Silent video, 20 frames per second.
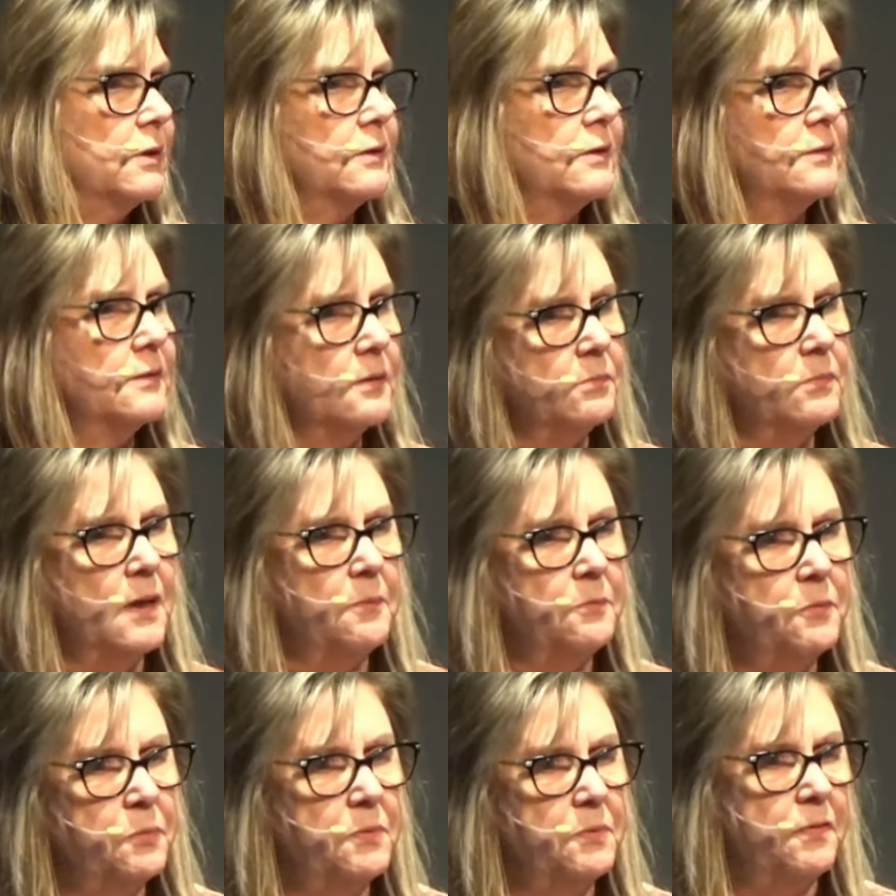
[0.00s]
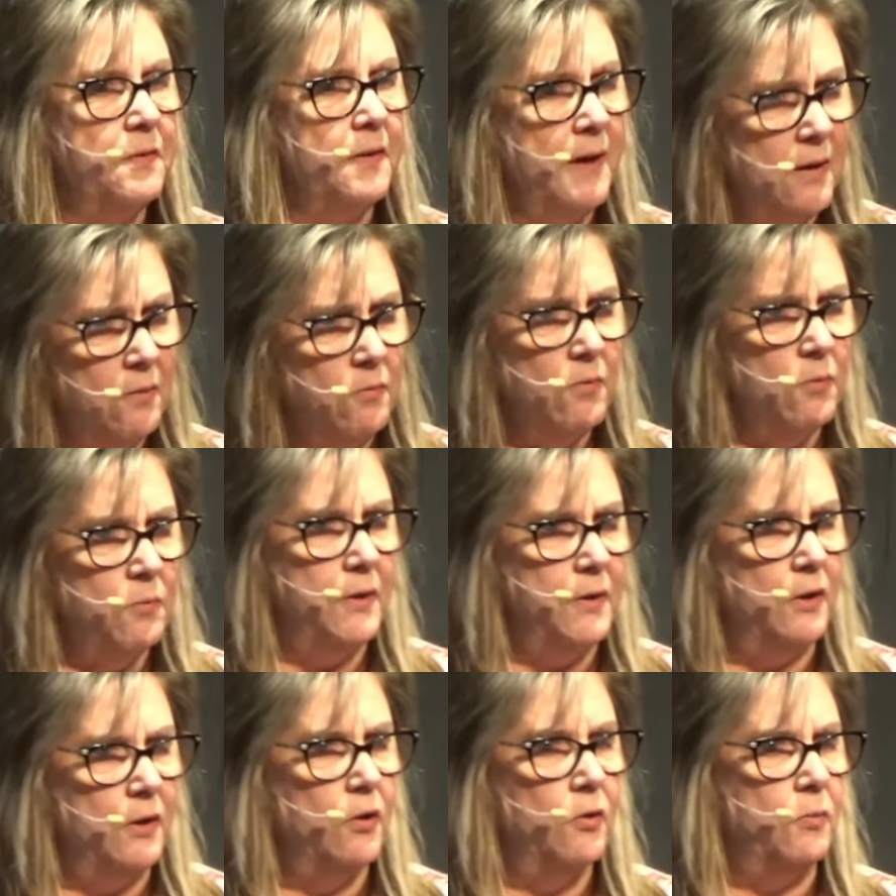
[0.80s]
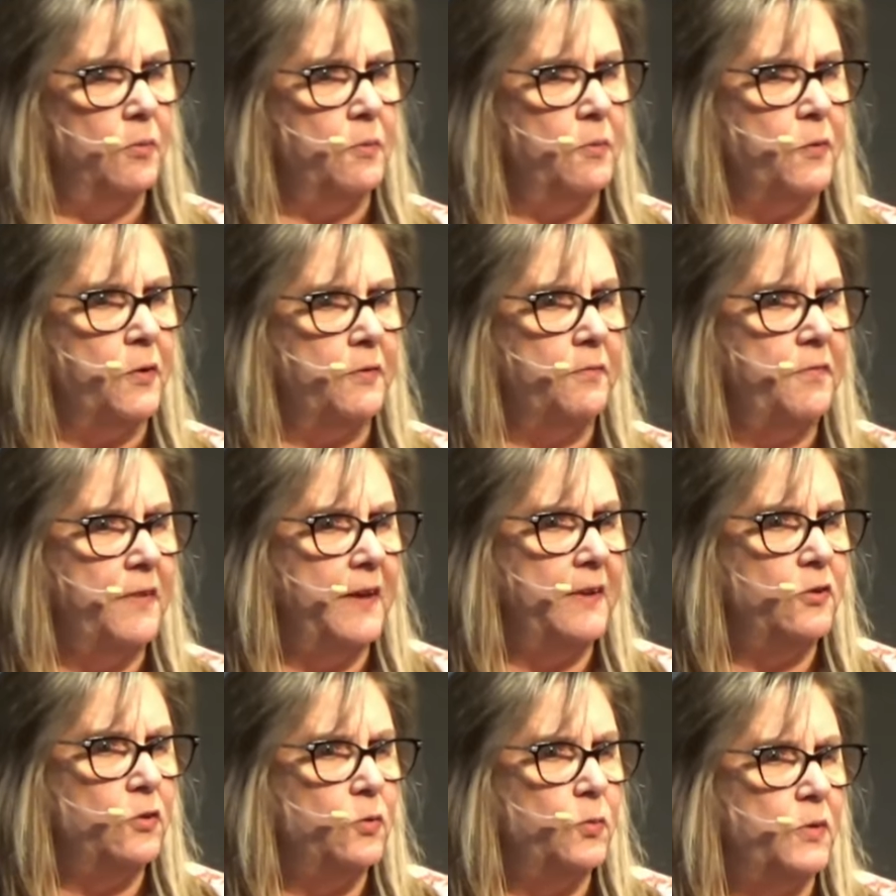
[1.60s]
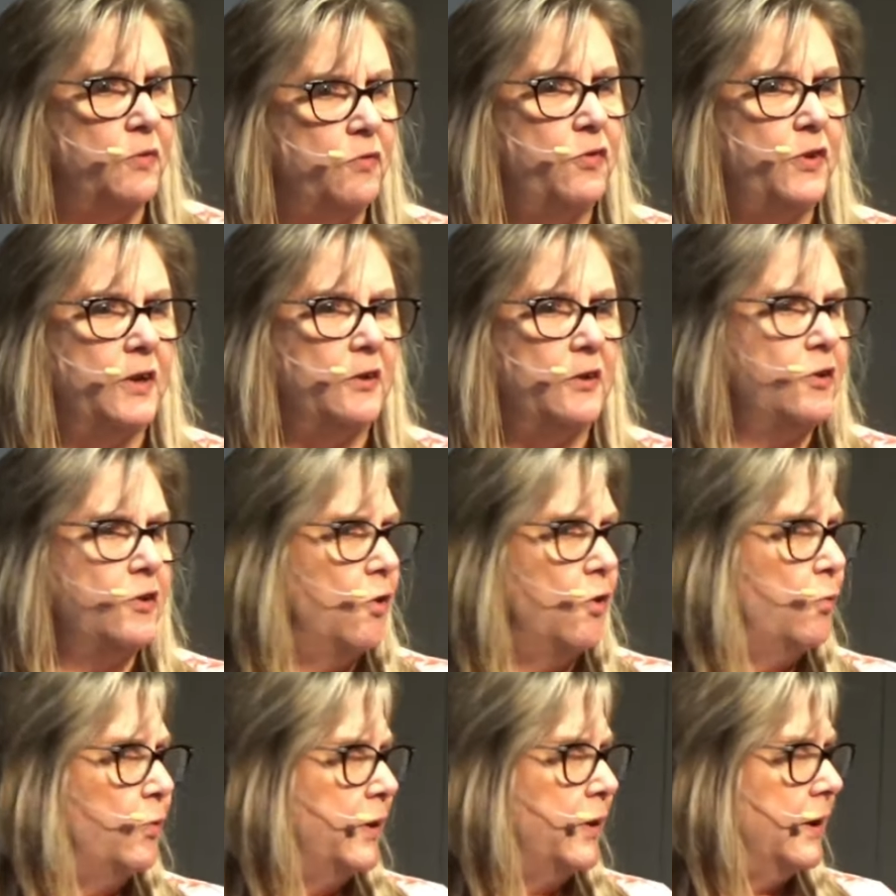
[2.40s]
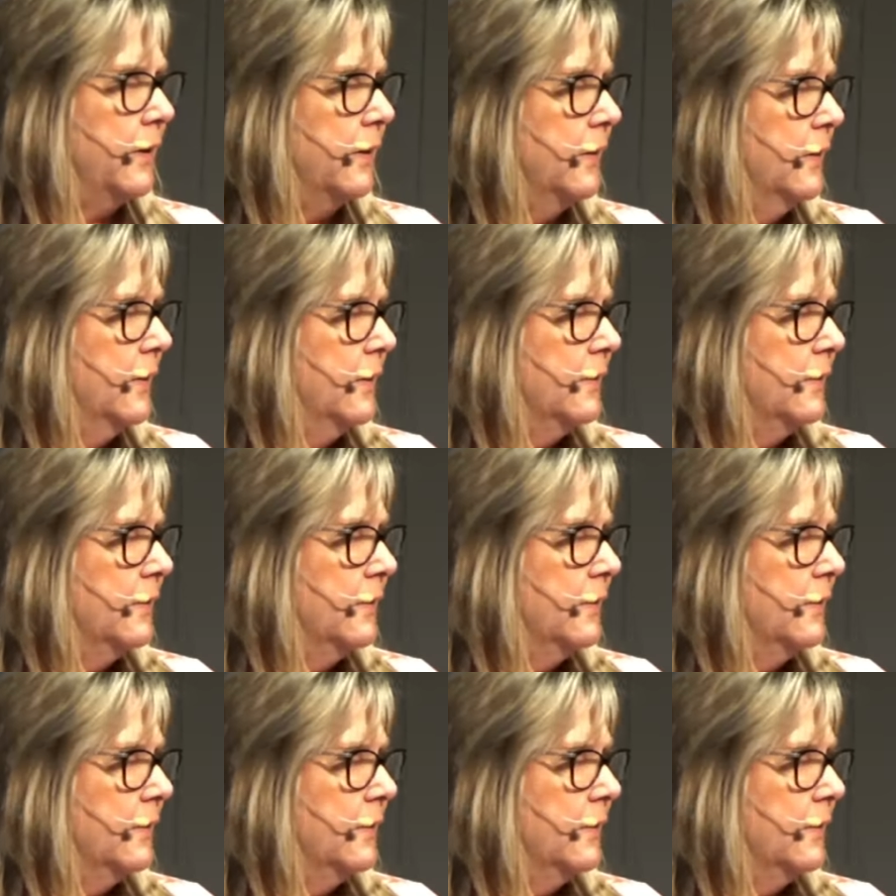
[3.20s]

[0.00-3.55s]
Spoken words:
Because sometimes we forget what we know when we're faced with fear, don't we?